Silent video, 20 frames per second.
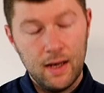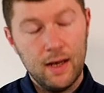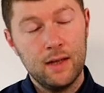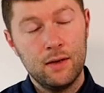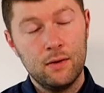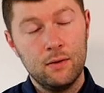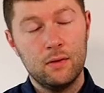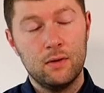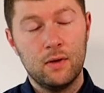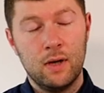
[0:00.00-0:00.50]

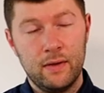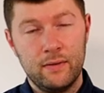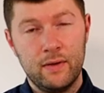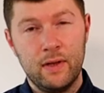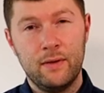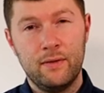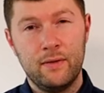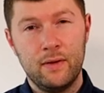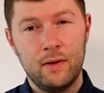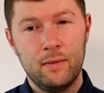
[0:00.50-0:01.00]
and also have
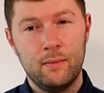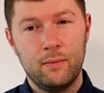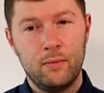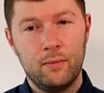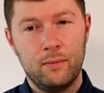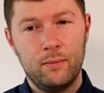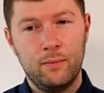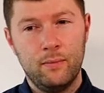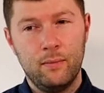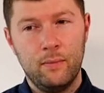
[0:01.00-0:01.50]
different
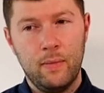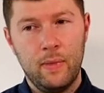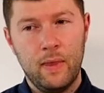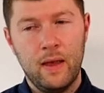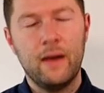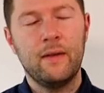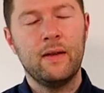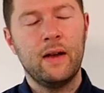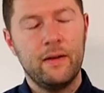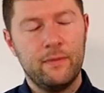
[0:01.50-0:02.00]

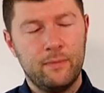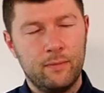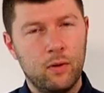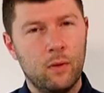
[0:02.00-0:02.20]
have